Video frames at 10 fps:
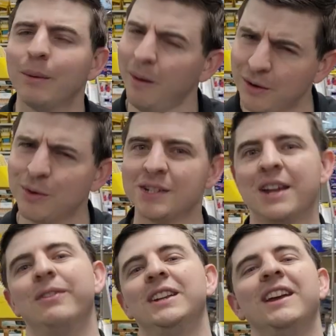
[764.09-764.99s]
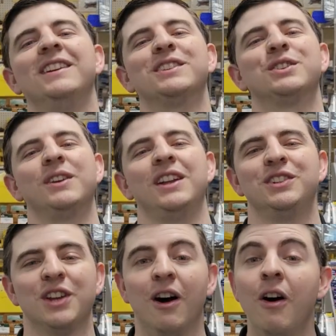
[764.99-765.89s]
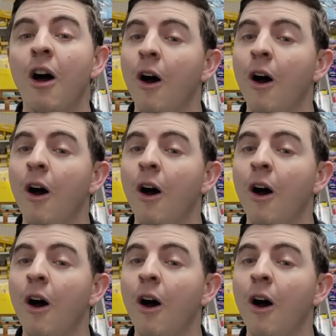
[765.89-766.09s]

where of course every day is a train show.